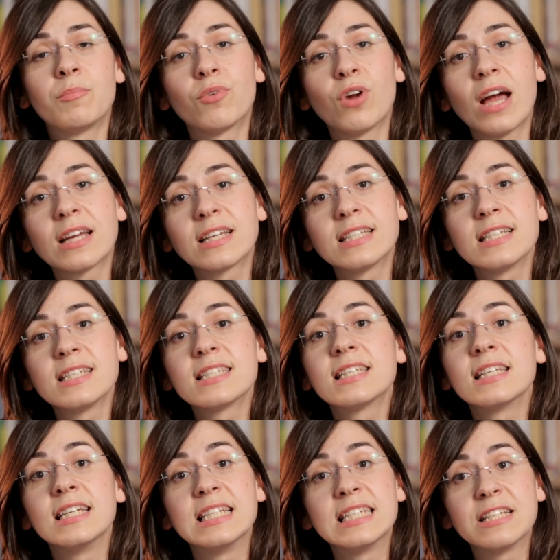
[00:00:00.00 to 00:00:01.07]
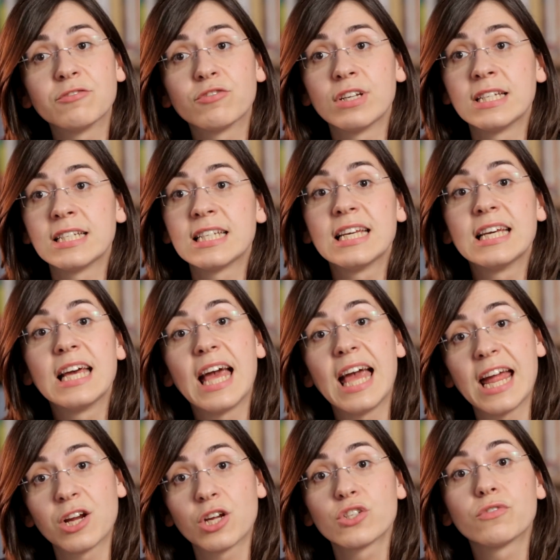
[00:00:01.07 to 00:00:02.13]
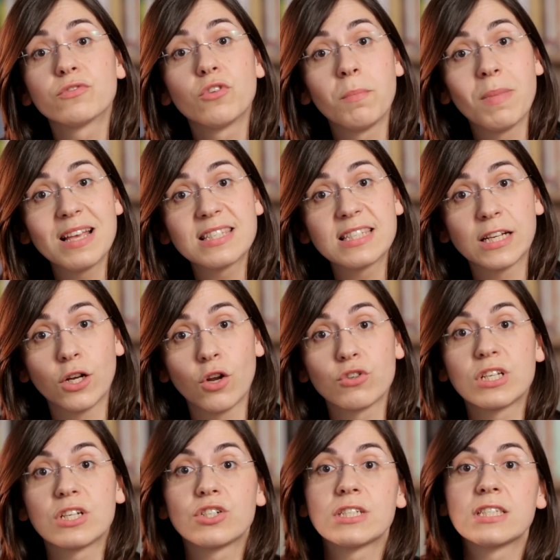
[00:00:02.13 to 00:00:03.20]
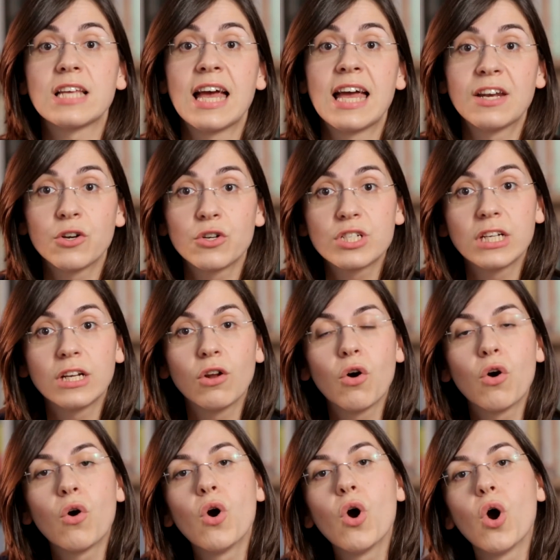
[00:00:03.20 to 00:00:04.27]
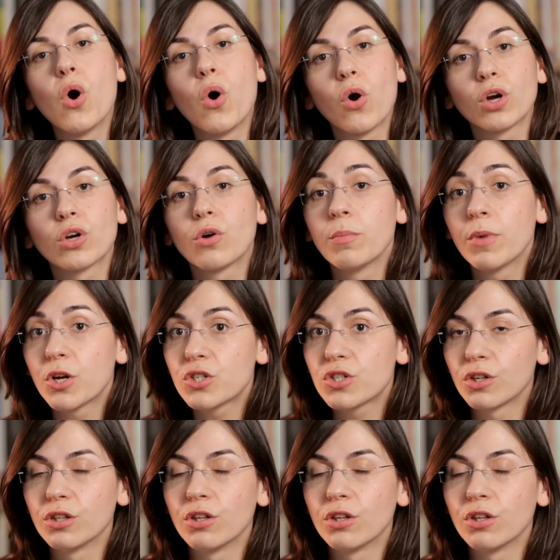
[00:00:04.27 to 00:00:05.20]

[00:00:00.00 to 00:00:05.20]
practiced in different areas of domestic law, such as energy law or commercial